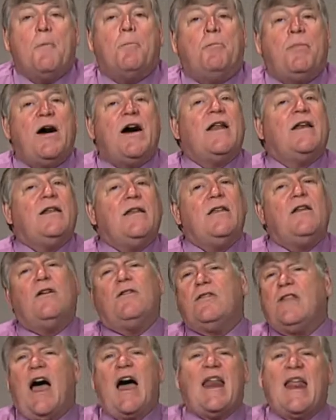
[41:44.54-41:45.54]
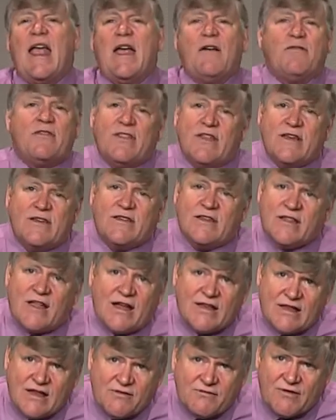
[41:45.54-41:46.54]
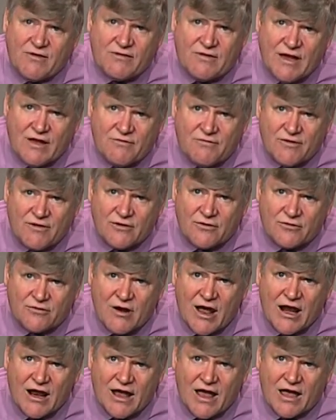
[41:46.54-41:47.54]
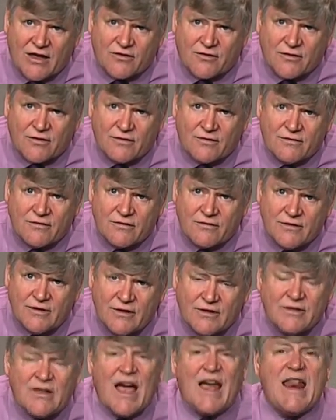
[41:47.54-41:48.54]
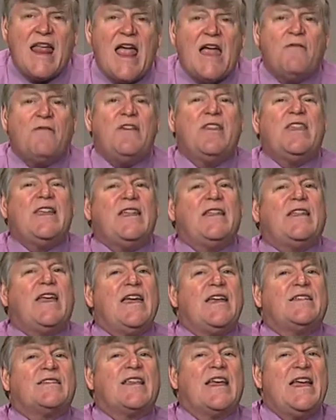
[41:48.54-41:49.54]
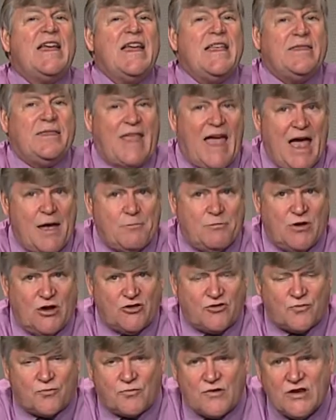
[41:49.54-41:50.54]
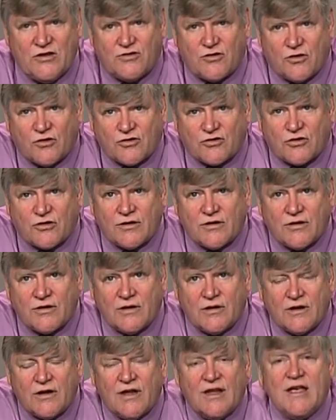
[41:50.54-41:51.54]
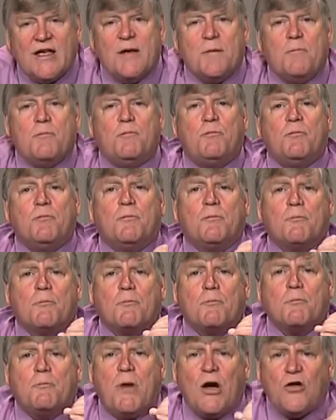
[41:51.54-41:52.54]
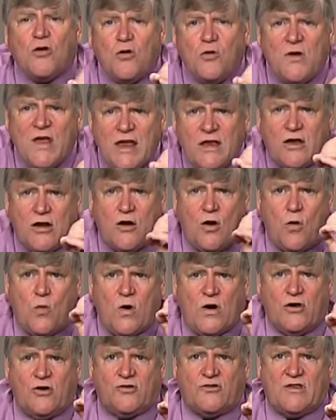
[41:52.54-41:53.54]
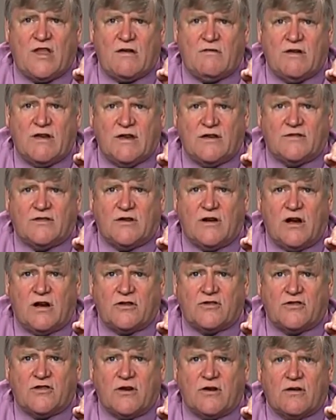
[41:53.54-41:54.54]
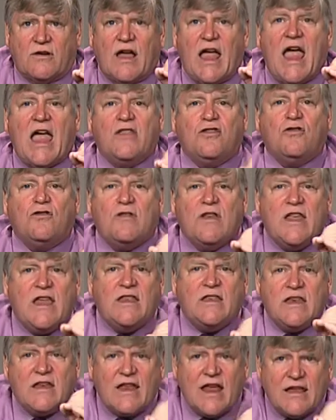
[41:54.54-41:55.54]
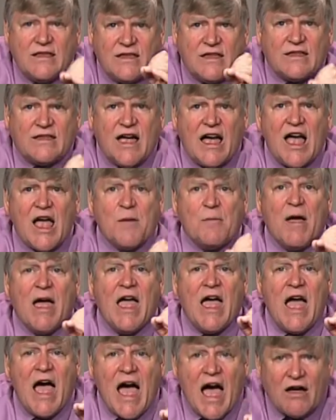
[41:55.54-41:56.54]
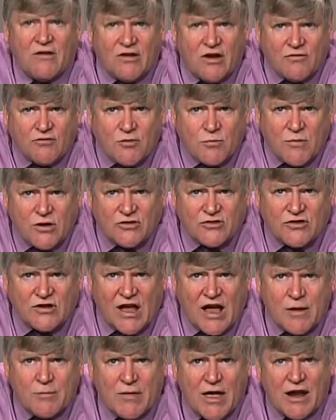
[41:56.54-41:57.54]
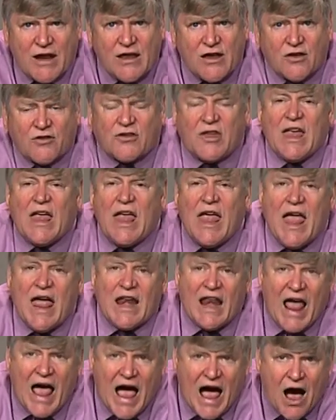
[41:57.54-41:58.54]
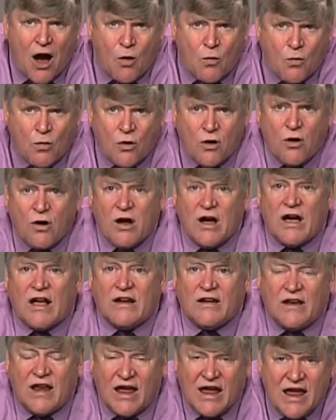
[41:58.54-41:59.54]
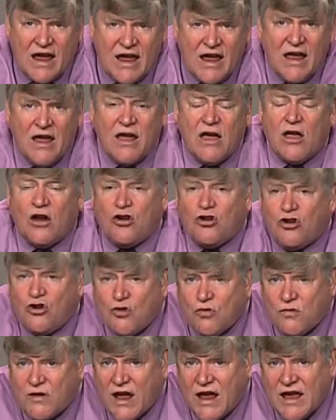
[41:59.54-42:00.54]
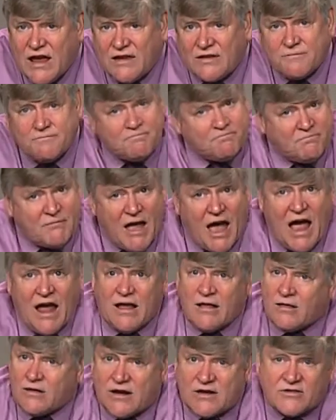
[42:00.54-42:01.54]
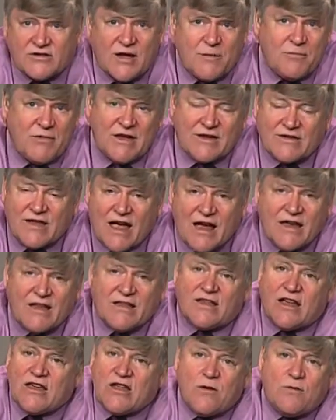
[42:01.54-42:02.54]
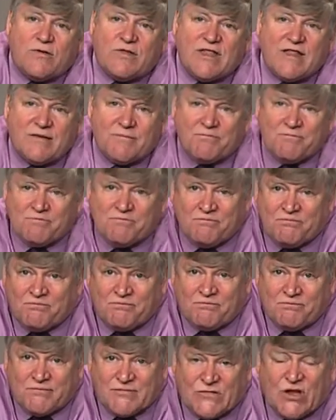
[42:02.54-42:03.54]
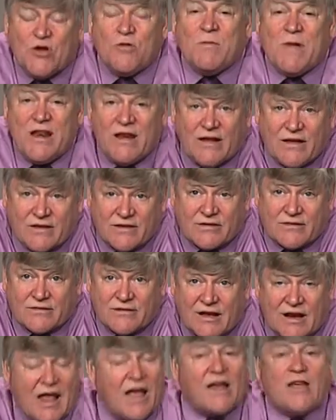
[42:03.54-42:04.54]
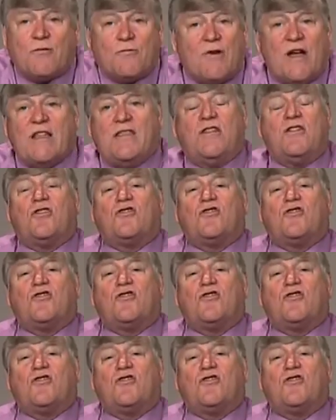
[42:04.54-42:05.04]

But, you know, not everything's a 1958 Fender Stratocaster. Not everything takes that much research. But you need to know what you're selling as an auctioneer, and you need to take the time, however much time that is an hour, a day, two days. I can look at some things I can tell you within two minutes, and I can write the